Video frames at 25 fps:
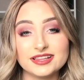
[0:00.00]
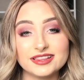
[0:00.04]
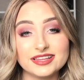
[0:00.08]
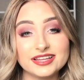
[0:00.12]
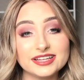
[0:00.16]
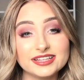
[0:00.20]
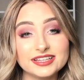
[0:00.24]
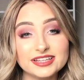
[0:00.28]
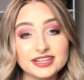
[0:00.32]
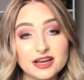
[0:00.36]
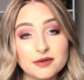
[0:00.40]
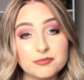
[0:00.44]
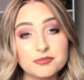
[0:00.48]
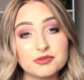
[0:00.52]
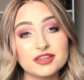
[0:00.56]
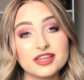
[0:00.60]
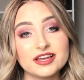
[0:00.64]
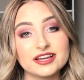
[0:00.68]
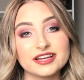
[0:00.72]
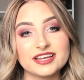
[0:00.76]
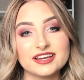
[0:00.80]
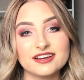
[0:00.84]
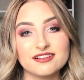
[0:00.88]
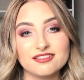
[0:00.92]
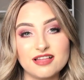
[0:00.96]
Lately, I've been
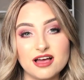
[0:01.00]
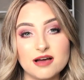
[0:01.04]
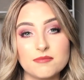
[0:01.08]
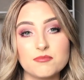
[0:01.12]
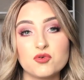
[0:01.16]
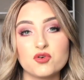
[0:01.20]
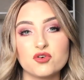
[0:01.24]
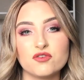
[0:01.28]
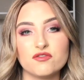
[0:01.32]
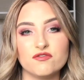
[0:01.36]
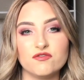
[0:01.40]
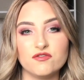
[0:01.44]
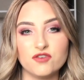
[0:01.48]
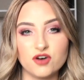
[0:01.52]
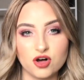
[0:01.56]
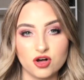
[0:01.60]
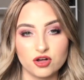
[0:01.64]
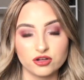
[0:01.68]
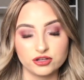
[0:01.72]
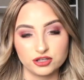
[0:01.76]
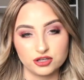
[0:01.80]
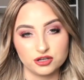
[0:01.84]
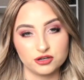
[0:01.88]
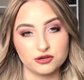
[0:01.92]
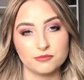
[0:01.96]
liking a lot more
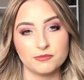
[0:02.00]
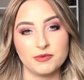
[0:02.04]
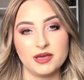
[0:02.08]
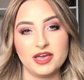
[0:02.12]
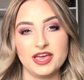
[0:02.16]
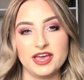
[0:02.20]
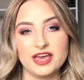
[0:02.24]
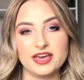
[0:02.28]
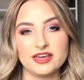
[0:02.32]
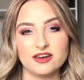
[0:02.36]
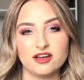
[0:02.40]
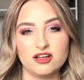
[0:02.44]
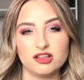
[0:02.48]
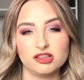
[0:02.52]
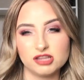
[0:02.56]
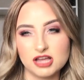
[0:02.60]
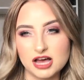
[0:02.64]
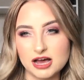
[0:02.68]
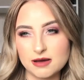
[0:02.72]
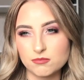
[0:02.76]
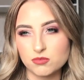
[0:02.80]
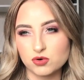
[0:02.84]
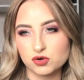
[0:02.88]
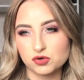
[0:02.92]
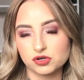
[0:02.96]
volume and a
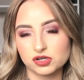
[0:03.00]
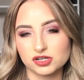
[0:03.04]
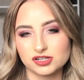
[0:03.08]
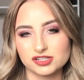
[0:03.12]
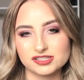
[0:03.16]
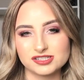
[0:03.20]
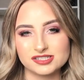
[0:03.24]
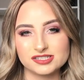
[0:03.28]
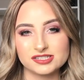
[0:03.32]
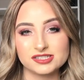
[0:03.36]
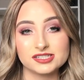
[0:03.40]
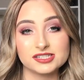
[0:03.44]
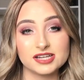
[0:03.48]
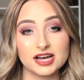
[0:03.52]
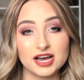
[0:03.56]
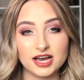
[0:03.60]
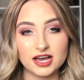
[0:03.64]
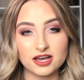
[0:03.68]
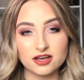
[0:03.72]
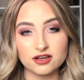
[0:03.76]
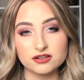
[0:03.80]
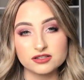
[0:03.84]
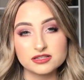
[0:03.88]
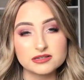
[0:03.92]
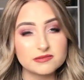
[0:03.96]
lot more
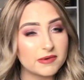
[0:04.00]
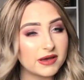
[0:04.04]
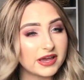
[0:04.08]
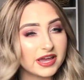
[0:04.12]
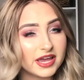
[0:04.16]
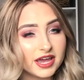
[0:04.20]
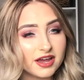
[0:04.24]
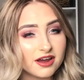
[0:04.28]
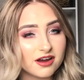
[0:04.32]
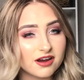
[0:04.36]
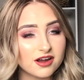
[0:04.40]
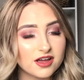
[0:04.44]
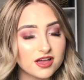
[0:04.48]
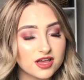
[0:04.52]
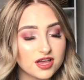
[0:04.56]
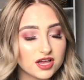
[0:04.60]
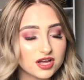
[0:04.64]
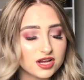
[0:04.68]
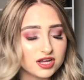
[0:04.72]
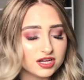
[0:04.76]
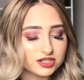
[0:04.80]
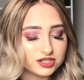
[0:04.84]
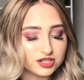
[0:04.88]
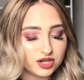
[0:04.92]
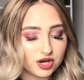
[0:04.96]
style to my hair.
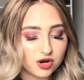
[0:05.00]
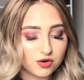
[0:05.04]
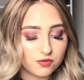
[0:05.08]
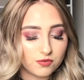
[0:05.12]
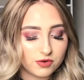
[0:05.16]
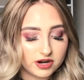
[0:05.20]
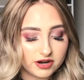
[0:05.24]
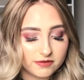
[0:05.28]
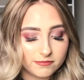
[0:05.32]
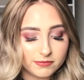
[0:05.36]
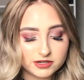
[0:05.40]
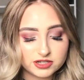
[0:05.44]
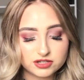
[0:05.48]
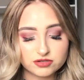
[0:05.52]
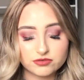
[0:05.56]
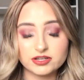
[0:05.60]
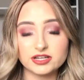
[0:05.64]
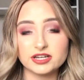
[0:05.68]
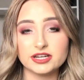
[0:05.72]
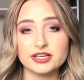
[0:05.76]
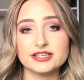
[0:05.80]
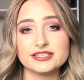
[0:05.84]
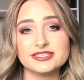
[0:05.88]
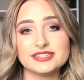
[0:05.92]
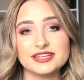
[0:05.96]
So what I've been
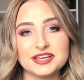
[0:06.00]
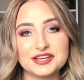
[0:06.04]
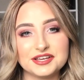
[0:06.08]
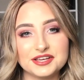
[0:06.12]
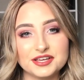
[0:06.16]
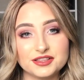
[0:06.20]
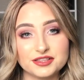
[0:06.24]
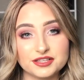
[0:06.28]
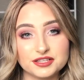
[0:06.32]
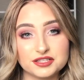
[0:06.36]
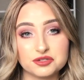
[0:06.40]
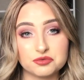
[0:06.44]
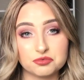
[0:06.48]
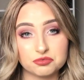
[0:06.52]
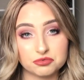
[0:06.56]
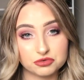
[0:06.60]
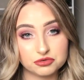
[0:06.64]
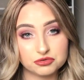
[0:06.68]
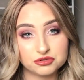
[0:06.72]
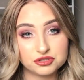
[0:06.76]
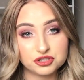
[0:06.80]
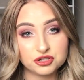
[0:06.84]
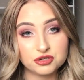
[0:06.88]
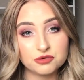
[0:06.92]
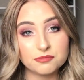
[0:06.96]
doing is taking this
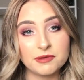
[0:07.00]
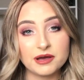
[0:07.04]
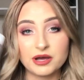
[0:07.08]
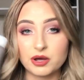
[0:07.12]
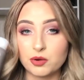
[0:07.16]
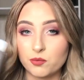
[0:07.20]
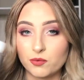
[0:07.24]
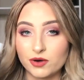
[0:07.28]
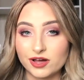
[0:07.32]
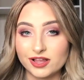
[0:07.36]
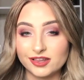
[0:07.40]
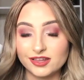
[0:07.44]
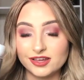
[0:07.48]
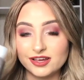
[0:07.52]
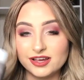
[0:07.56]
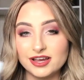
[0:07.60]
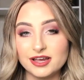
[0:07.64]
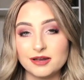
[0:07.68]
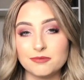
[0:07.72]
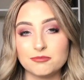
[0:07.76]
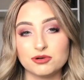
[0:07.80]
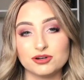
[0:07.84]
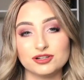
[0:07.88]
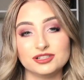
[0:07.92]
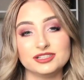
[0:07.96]
Root Shoot by Wella
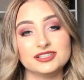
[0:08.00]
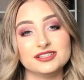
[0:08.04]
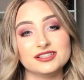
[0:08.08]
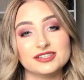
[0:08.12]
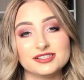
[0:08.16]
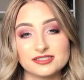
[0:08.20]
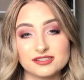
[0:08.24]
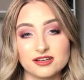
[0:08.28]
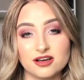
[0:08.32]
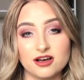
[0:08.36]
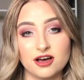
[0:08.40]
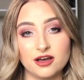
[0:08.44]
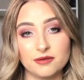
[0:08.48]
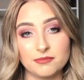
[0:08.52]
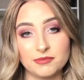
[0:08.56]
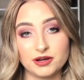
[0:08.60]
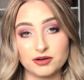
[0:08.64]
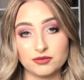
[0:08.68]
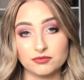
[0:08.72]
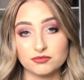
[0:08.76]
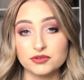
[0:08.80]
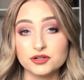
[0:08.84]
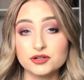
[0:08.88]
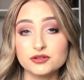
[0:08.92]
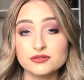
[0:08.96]
and putting this on my
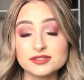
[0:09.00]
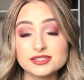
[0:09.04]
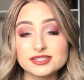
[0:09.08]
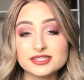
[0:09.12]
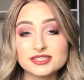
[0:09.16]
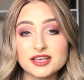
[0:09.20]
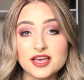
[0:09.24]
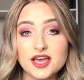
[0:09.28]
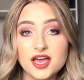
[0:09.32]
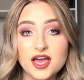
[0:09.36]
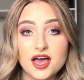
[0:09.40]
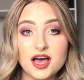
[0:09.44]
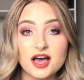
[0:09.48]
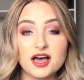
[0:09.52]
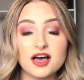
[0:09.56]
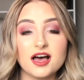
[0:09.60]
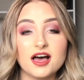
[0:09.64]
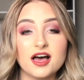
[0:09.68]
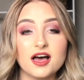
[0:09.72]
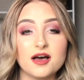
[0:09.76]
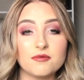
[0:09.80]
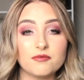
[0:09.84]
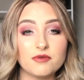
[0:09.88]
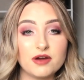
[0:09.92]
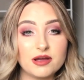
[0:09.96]
roots
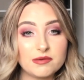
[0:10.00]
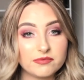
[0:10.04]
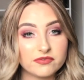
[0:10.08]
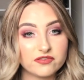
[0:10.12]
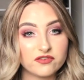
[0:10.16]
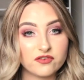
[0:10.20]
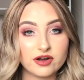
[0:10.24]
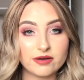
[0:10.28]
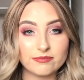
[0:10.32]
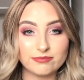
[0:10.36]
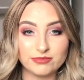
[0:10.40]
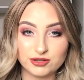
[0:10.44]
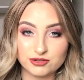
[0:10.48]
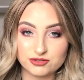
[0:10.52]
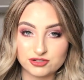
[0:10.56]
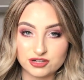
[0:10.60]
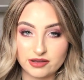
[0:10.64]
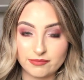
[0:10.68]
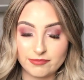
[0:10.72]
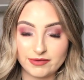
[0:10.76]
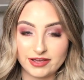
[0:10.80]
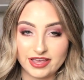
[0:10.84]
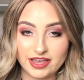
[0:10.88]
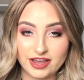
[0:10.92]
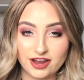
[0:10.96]
uh, right before I blow
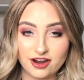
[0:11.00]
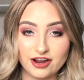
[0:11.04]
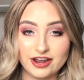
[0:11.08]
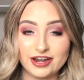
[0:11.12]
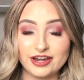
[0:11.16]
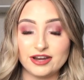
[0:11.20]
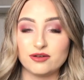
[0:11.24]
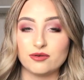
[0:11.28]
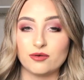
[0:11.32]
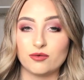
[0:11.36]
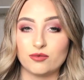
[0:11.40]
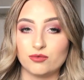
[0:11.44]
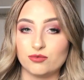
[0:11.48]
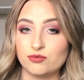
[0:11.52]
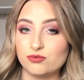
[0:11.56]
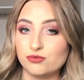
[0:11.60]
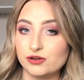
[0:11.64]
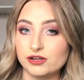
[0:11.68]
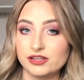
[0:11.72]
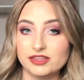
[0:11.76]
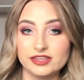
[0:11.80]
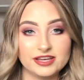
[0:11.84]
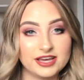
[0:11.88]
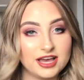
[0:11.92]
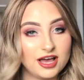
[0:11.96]
dry my hair, and it
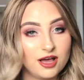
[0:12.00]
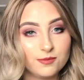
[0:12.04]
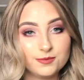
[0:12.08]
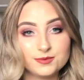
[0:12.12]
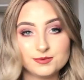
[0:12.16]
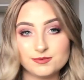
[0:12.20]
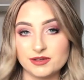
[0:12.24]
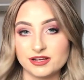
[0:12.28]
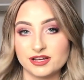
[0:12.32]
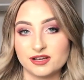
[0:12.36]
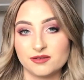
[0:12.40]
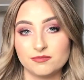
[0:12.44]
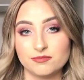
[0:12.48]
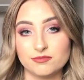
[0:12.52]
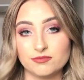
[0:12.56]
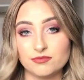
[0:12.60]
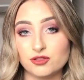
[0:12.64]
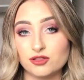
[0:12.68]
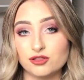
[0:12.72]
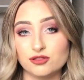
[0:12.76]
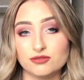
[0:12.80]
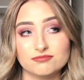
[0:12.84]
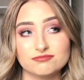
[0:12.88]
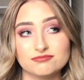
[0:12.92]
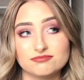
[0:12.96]
really helps make
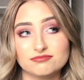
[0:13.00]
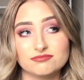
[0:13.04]
them